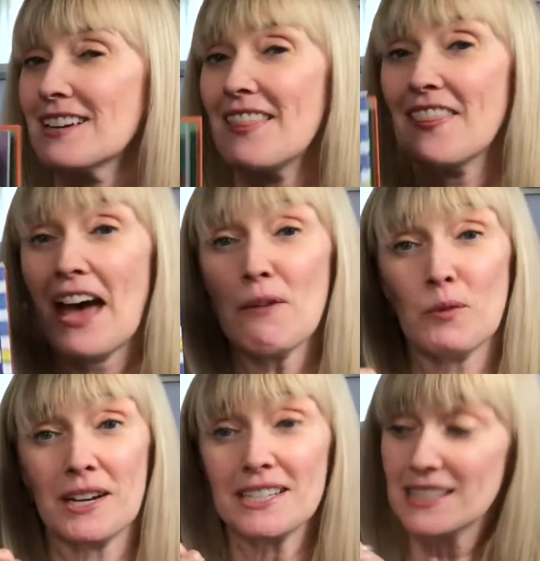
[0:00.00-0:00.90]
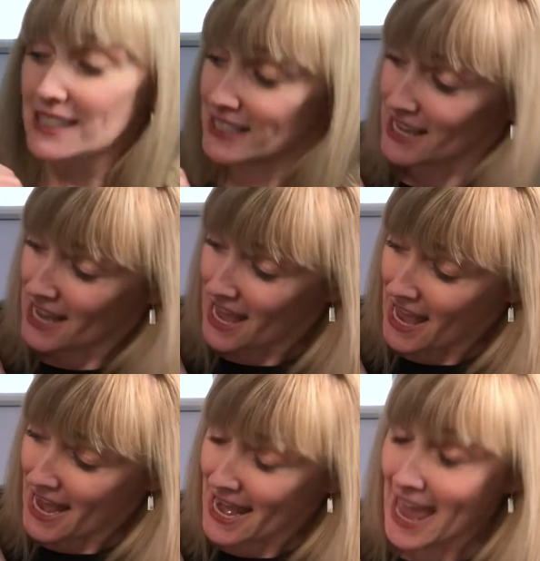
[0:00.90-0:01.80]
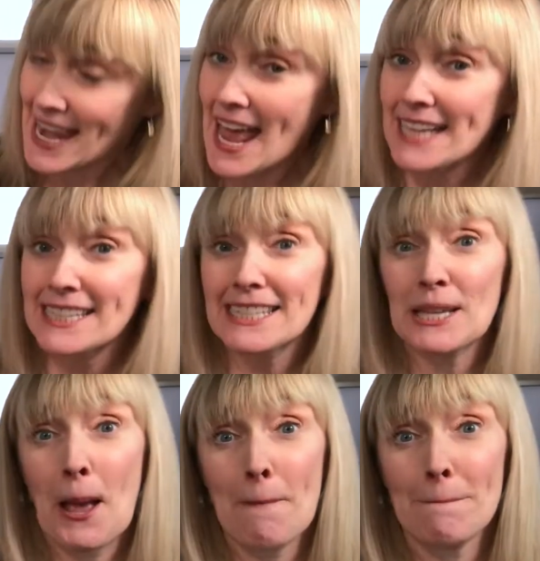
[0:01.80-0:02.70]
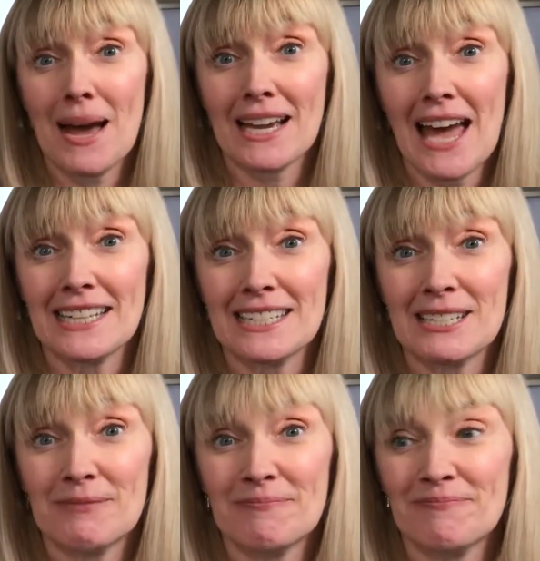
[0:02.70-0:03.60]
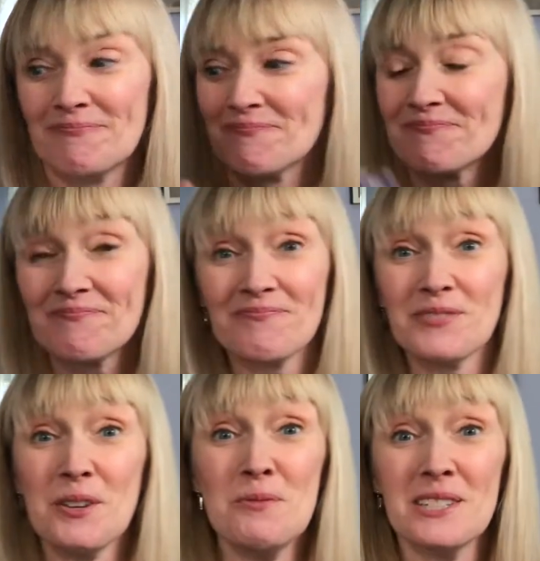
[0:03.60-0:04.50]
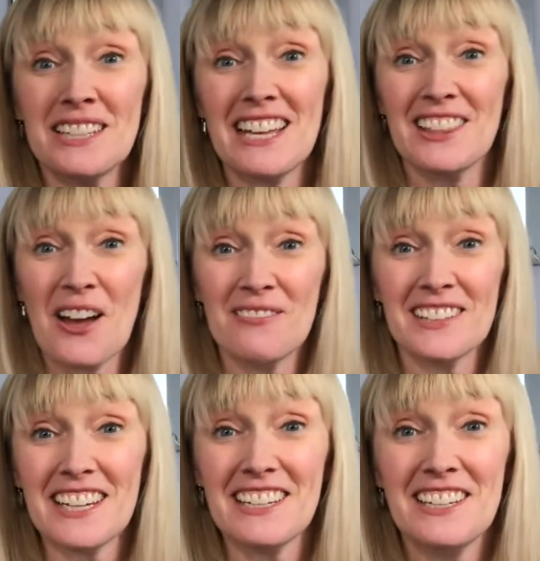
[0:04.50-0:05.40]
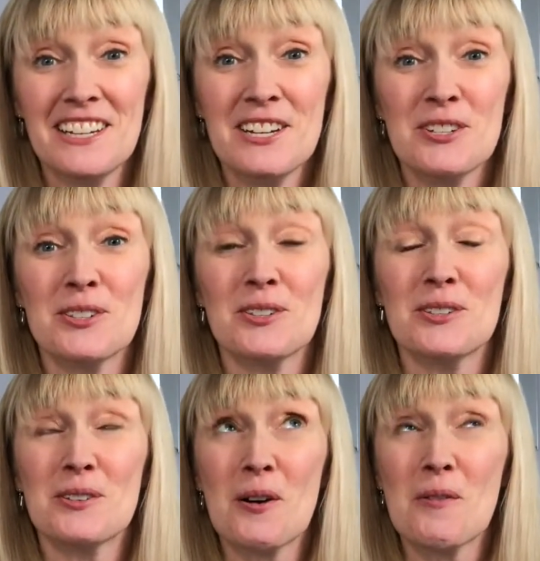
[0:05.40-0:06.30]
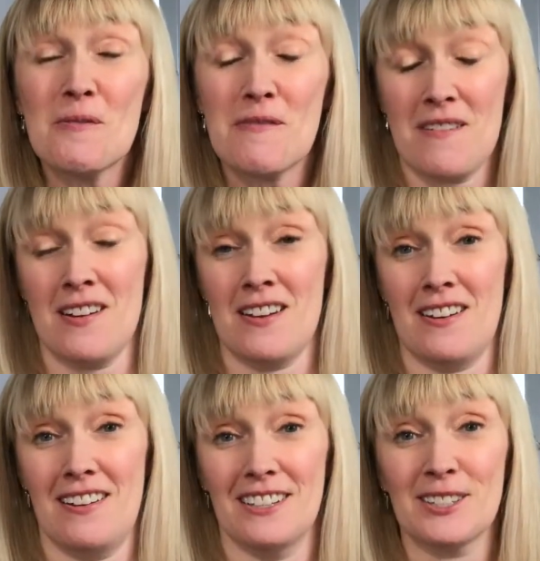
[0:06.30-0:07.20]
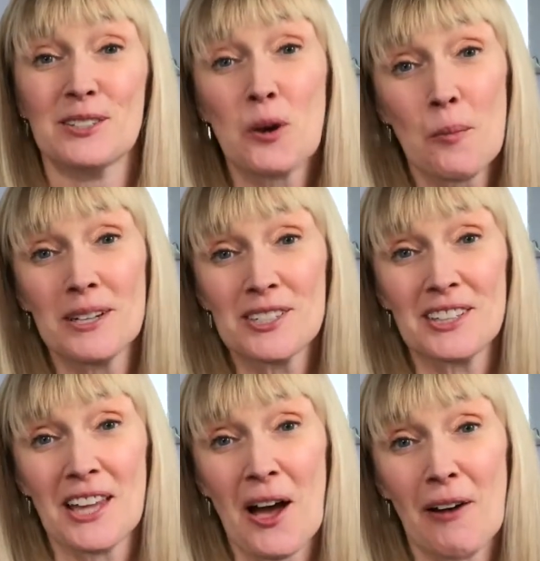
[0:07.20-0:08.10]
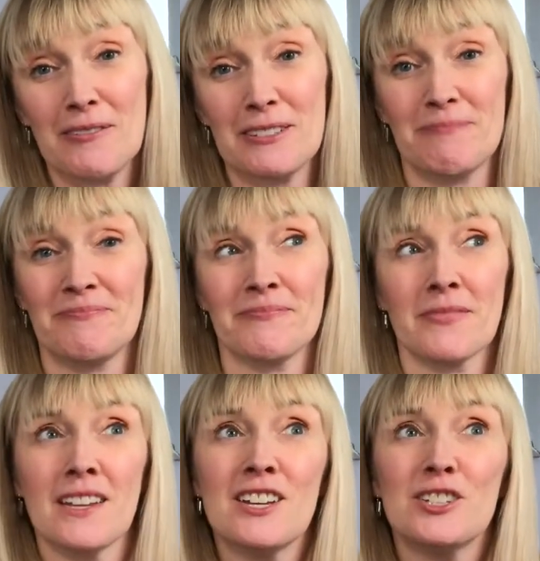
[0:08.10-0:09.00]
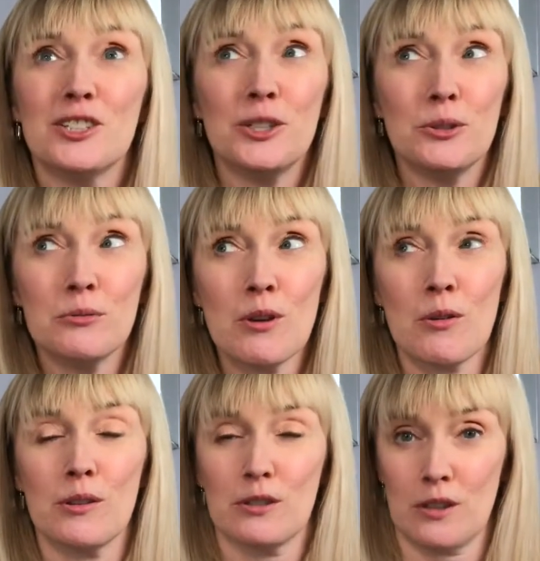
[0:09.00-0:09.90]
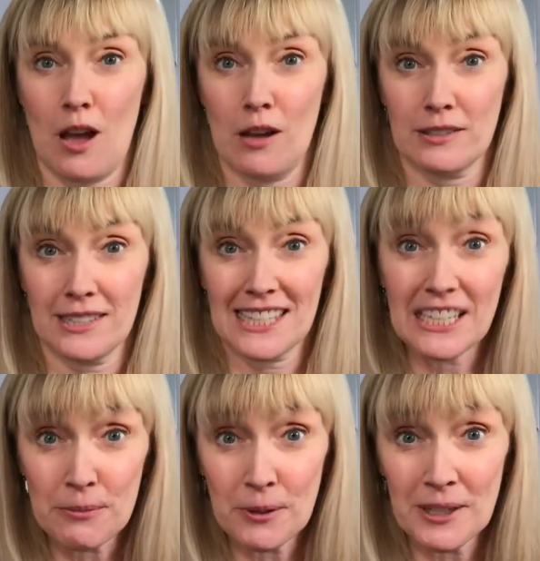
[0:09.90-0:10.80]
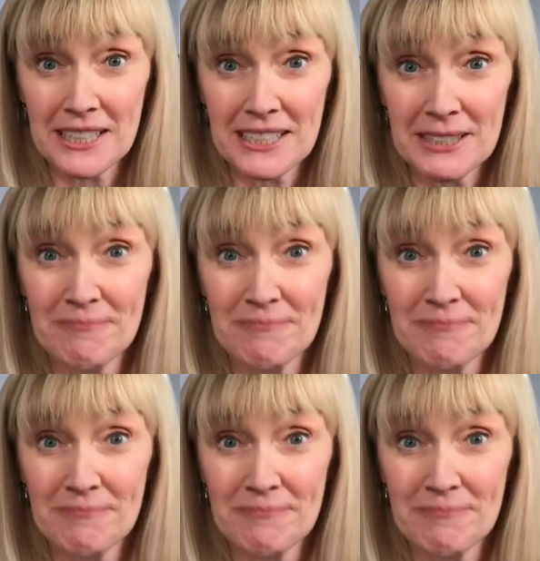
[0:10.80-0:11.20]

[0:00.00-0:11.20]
And that was Nanette's Baguette. Wasn't that lovely? So fun, so much love. Do you know the song Skidamarink?